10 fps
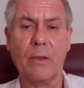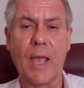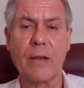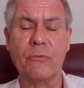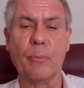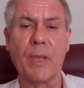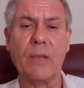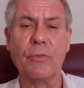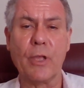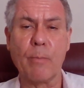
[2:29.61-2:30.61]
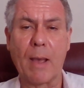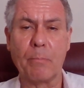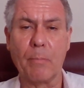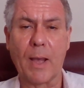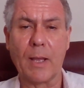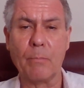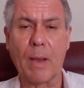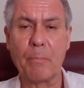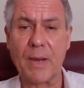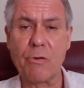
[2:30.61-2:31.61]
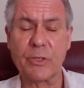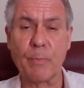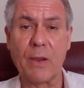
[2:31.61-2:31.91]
even though my parents